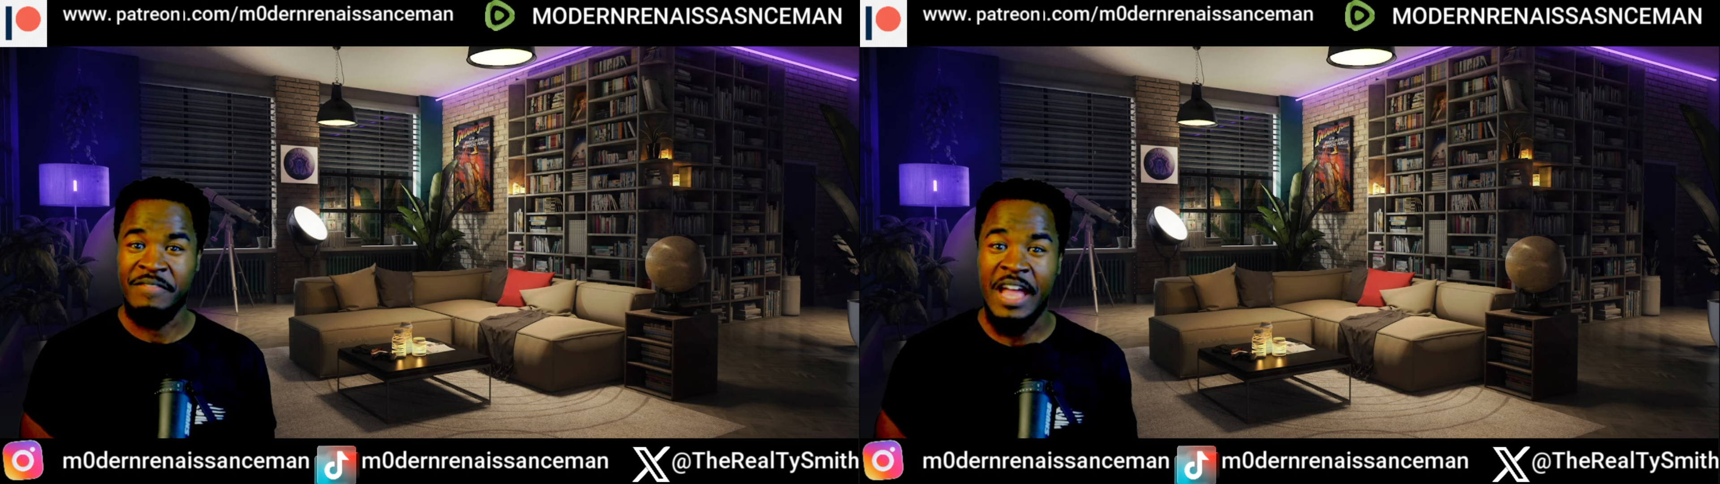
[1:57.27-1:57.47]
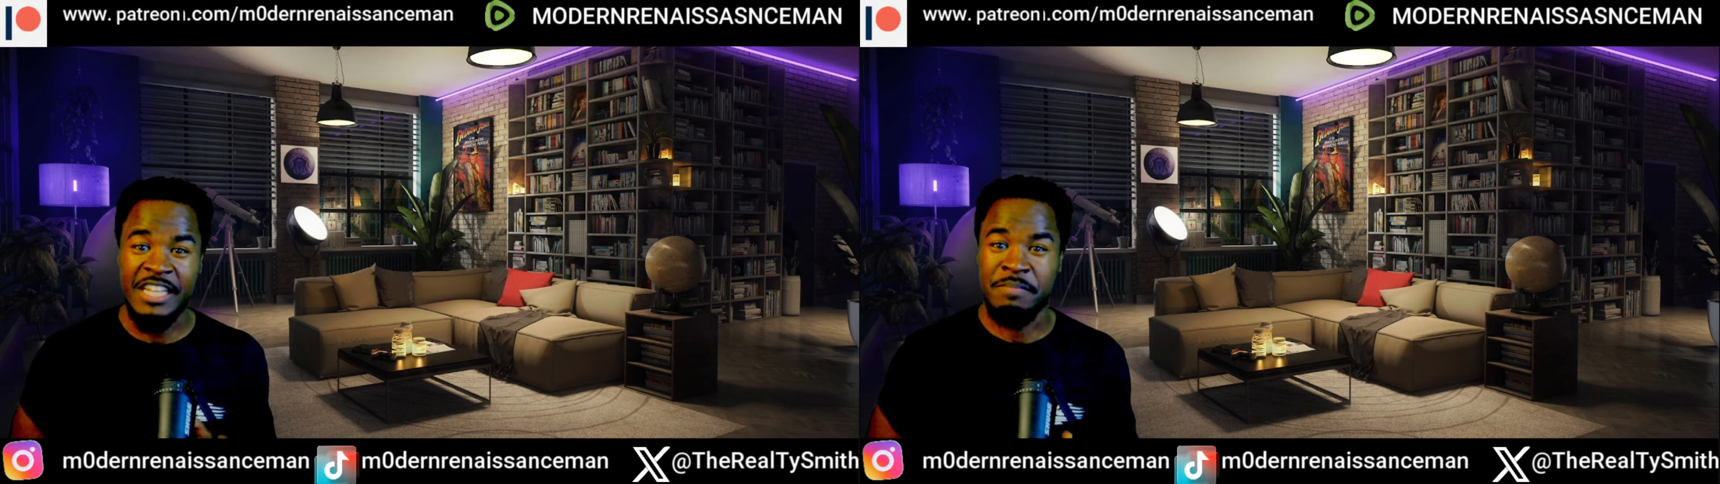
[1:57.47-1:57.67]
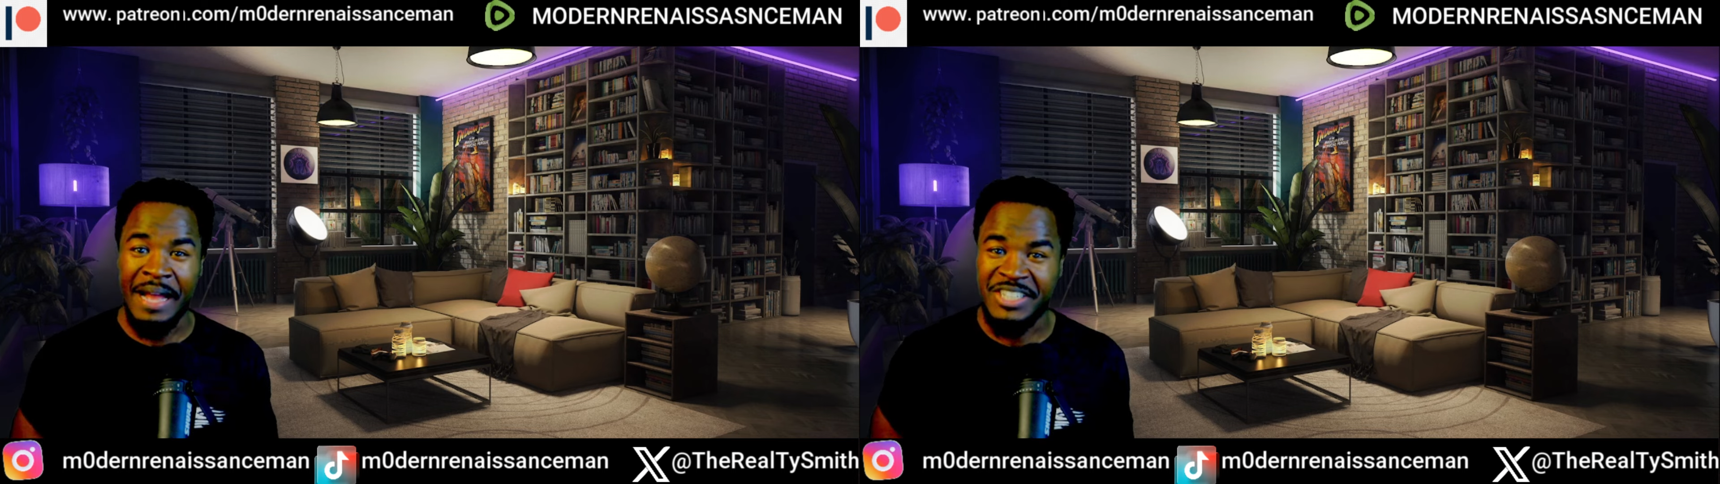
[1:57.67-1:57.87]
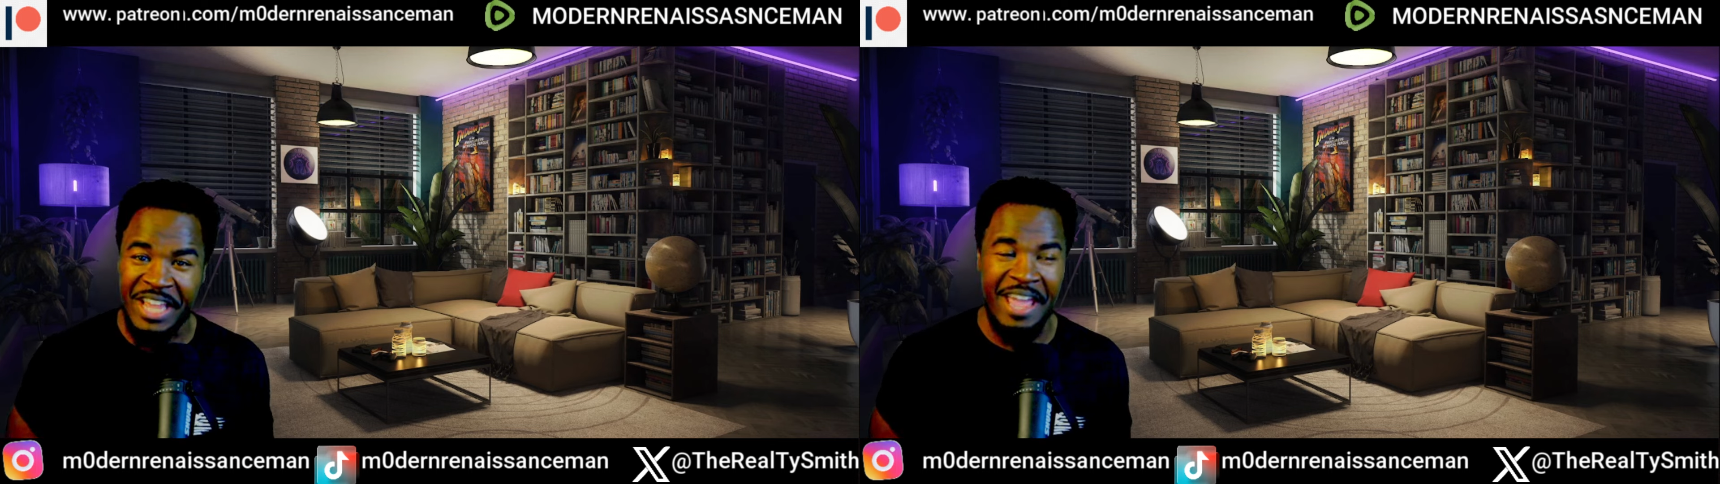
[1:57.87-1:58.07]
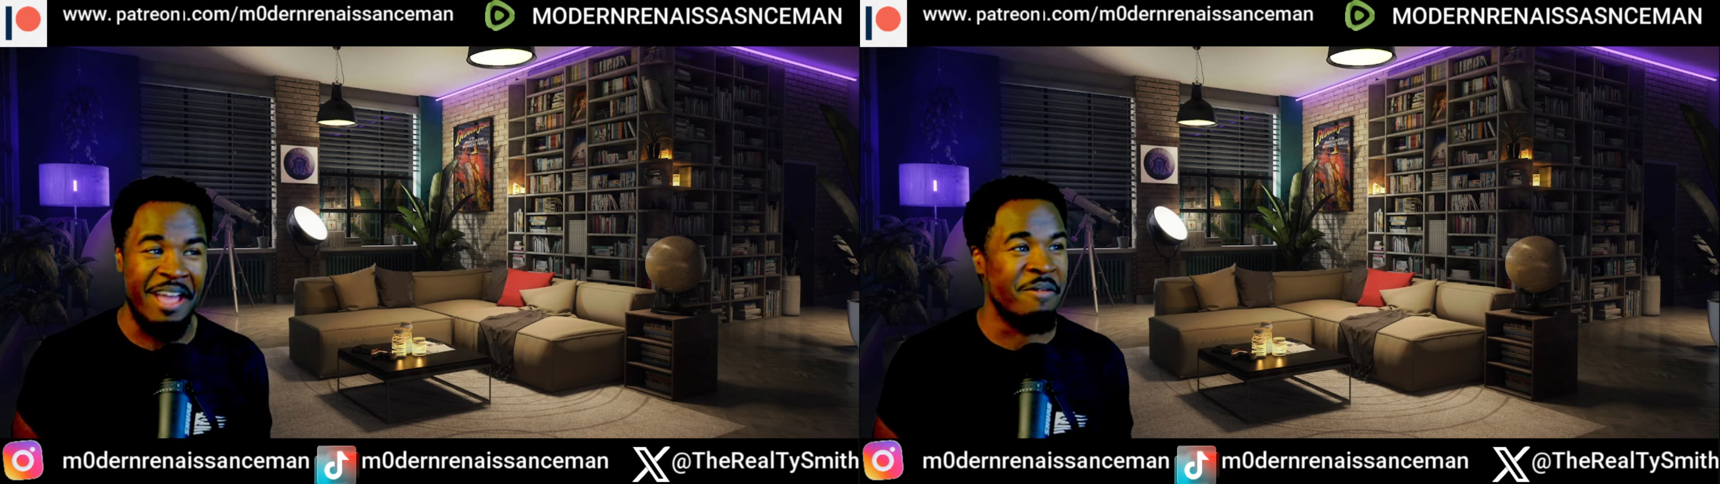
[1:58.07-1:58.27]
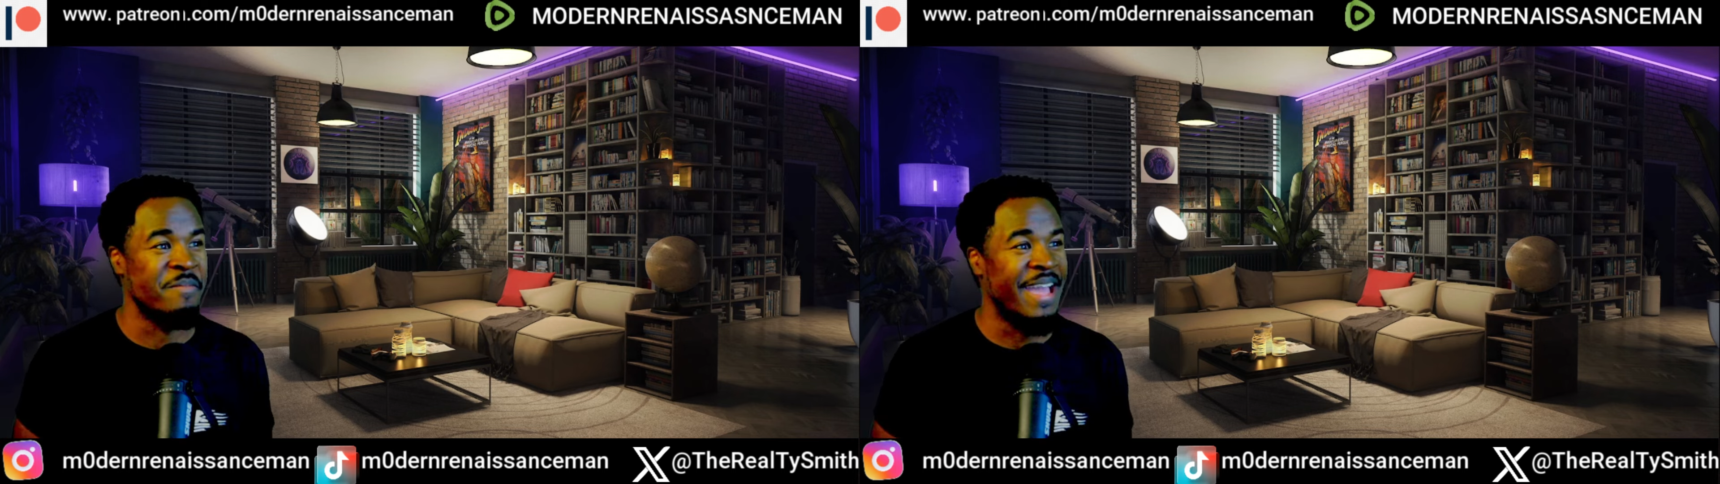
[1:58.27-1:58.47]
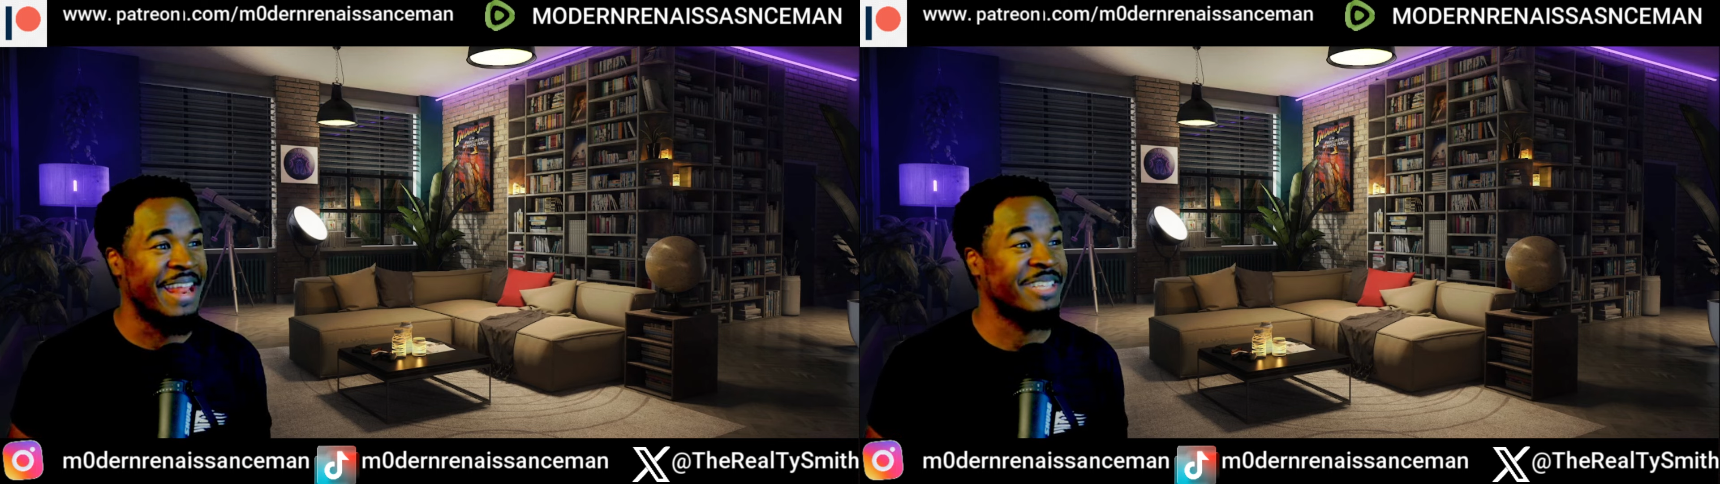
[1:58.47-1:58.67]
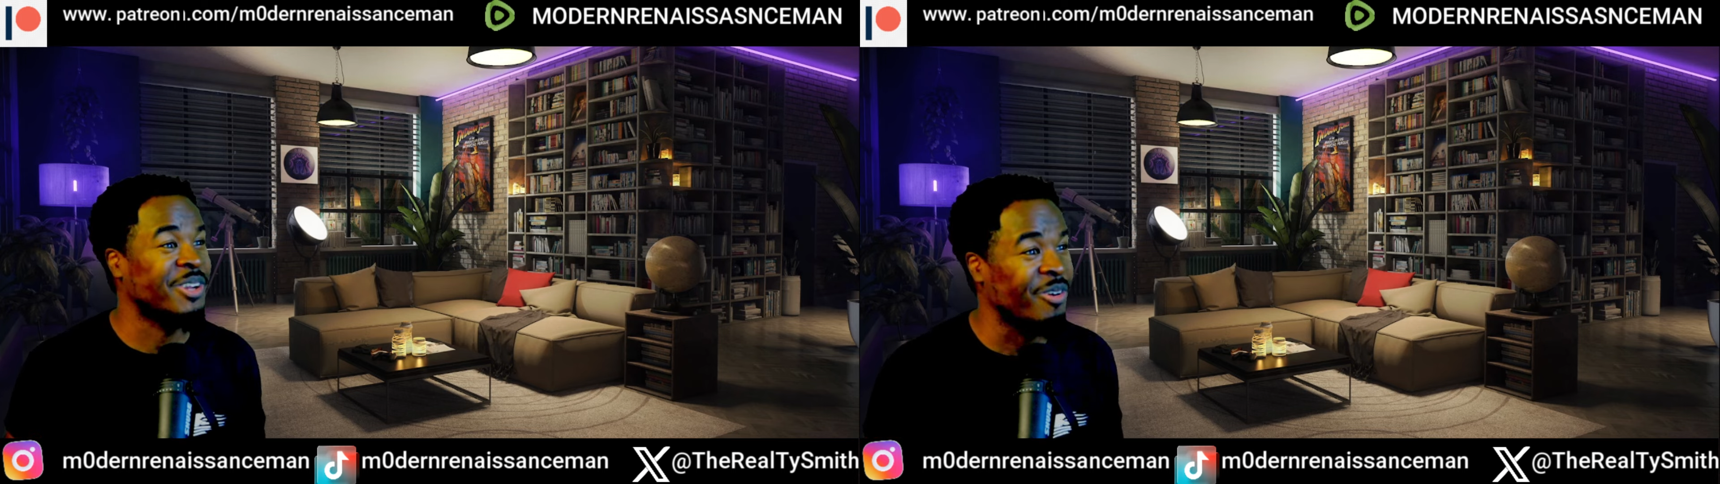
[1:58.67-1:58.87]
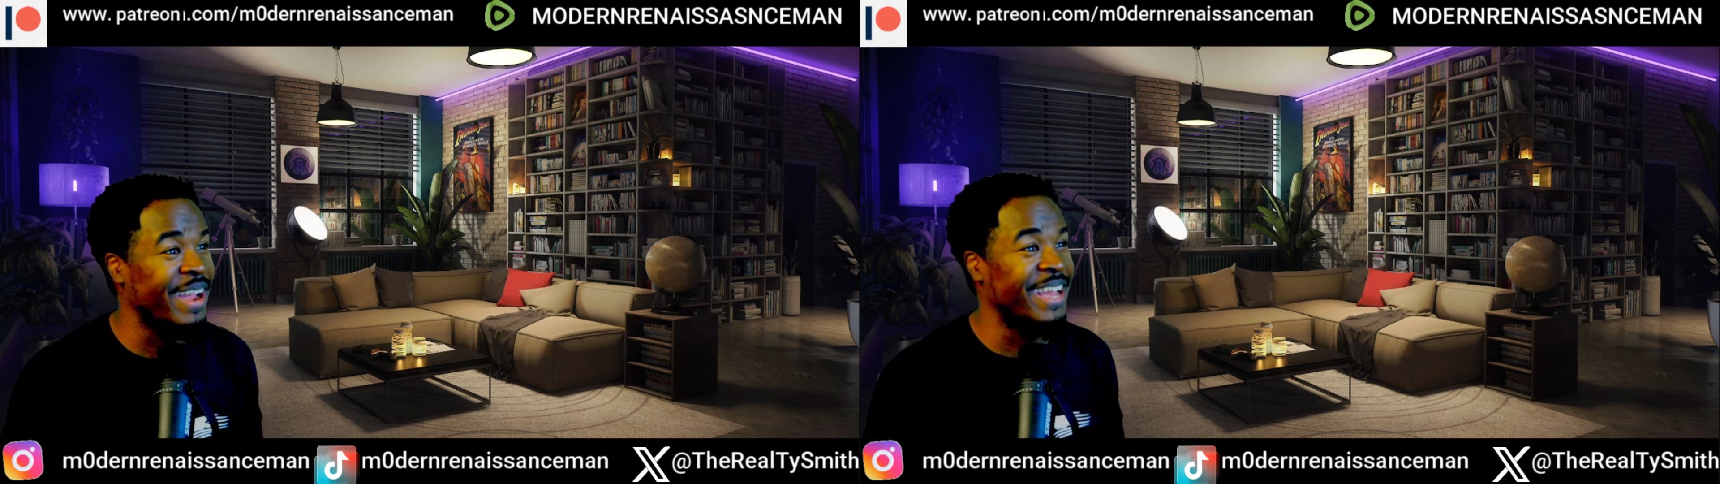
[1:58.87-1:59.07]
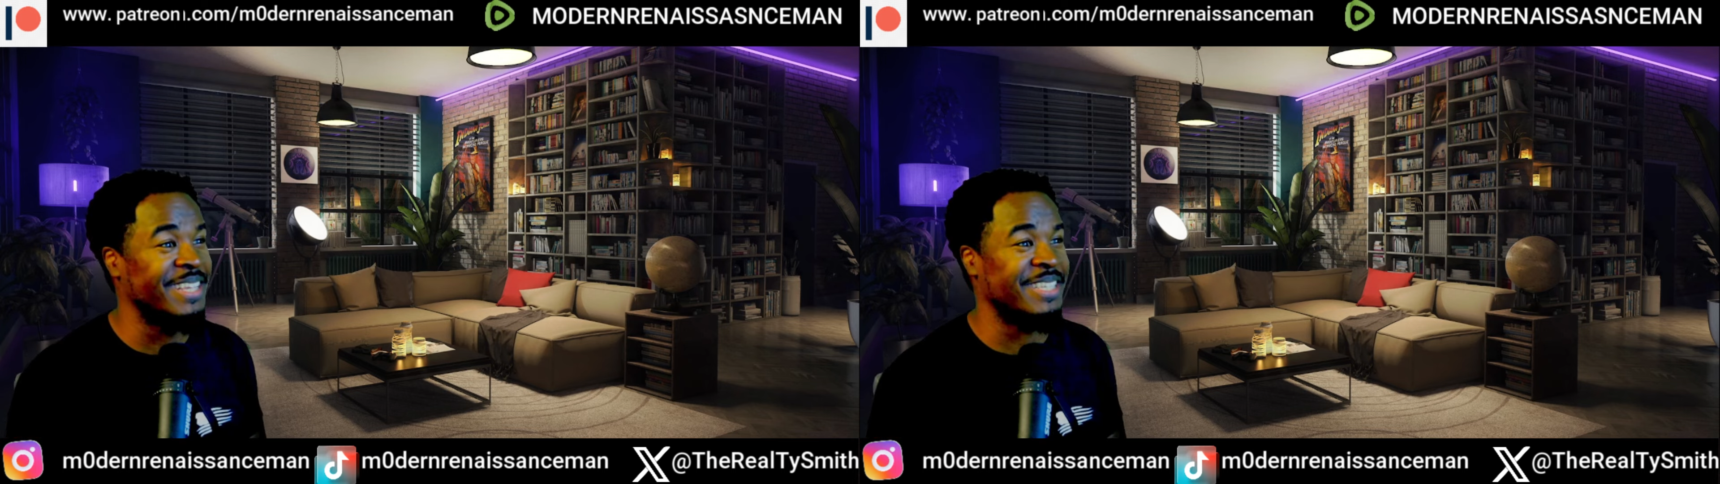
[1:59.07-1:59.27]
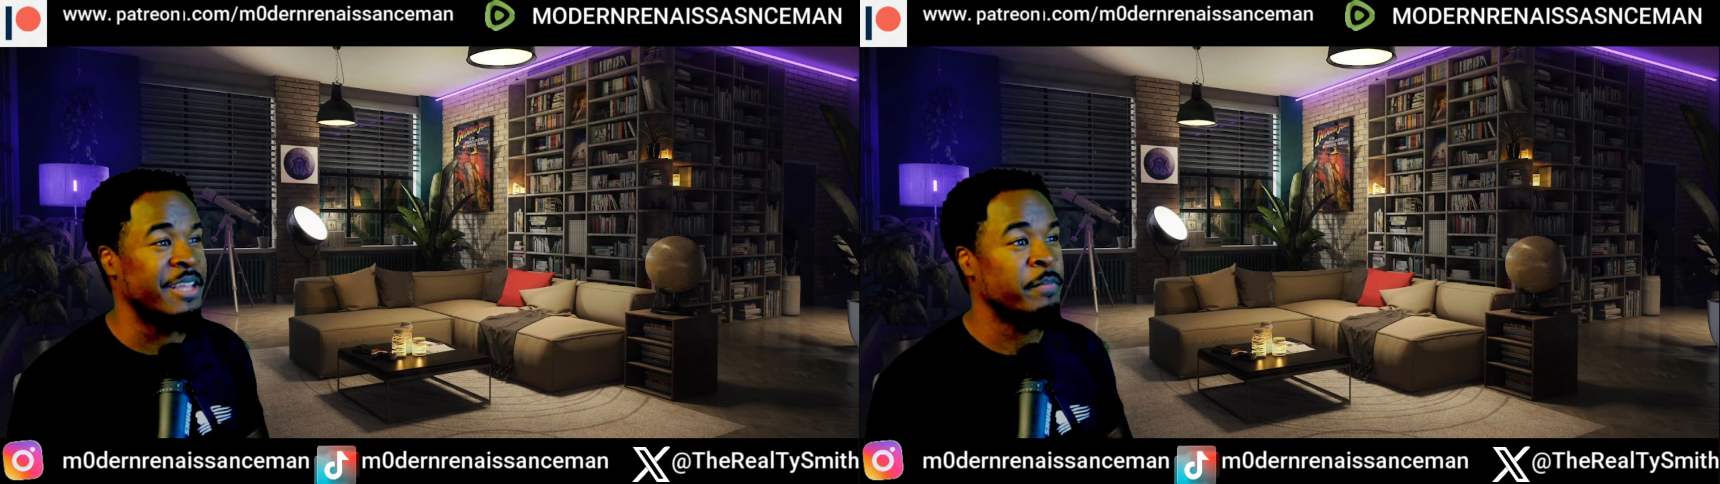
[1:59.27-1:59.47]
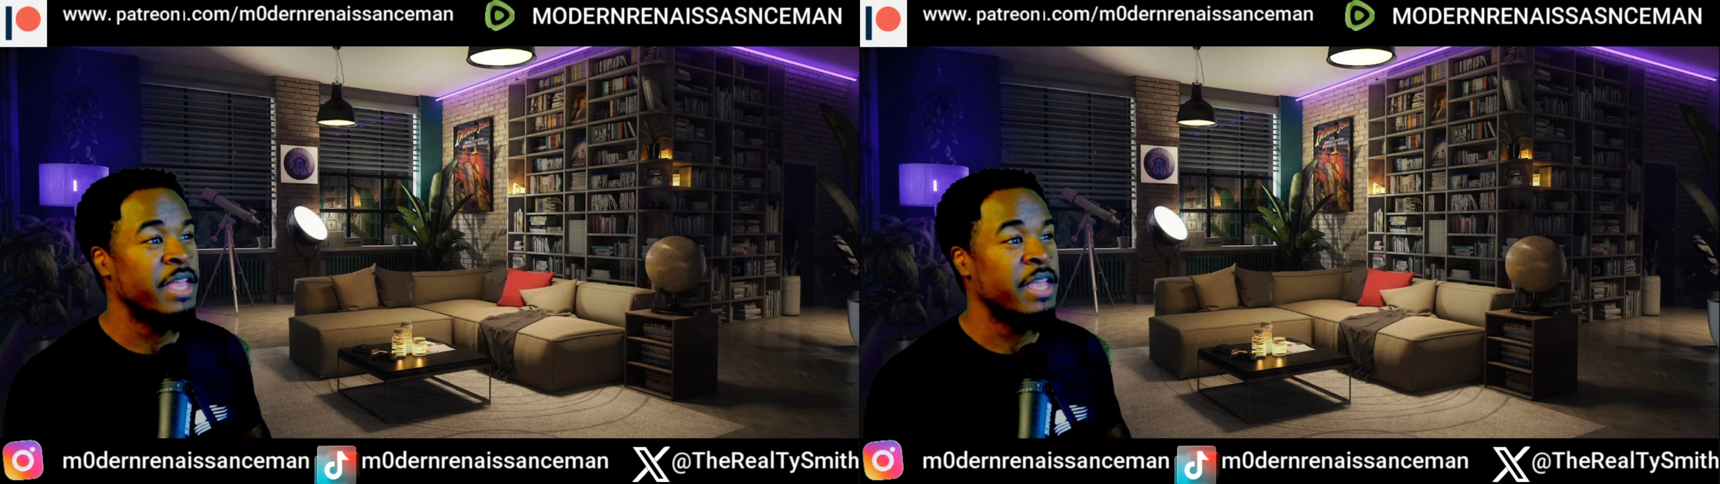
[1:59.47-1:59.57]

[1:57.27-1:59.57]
That's my jam, man. That's crazy.